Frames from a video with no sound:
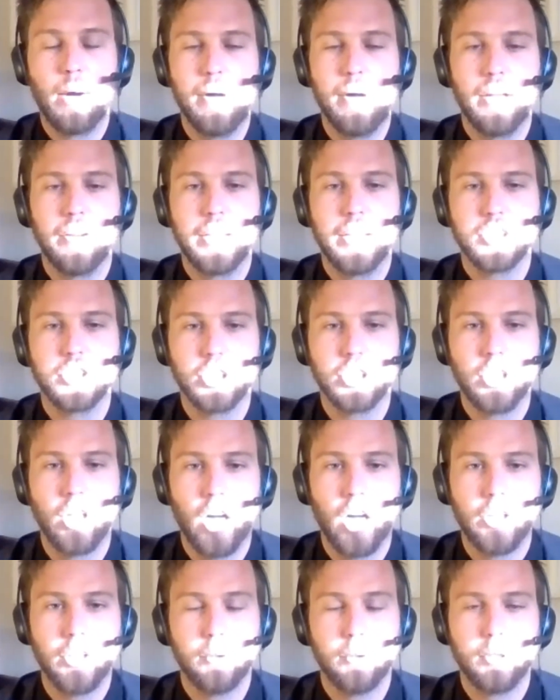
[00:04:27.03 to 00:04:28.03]
about
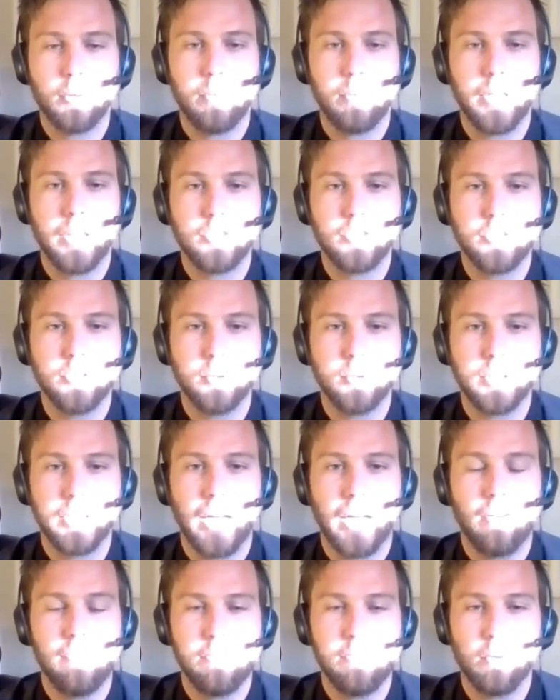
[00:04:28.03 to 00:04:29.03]
Chicago compared to
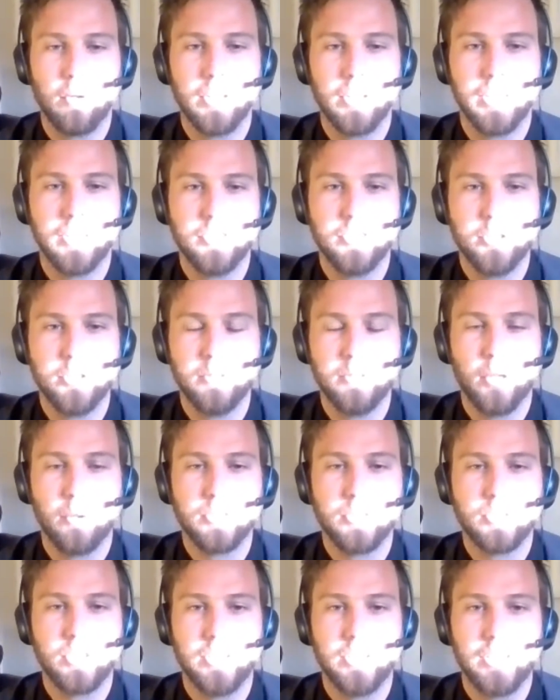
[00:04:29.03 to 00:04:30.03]
California? Did you
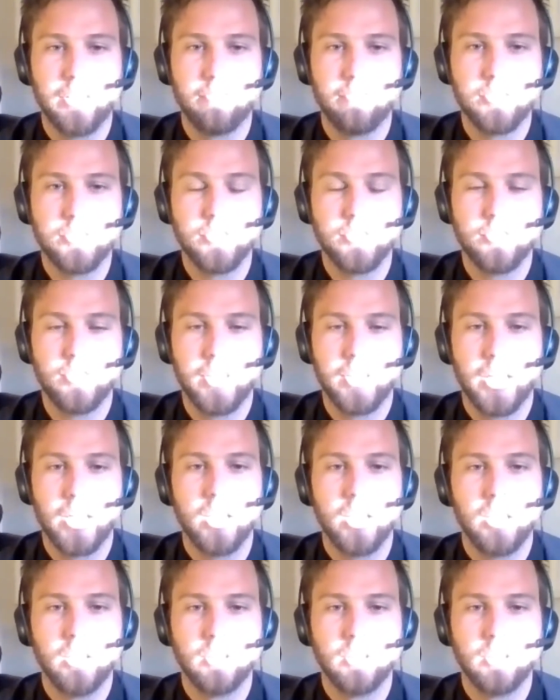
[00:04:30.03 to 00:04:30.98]
notice any differences there?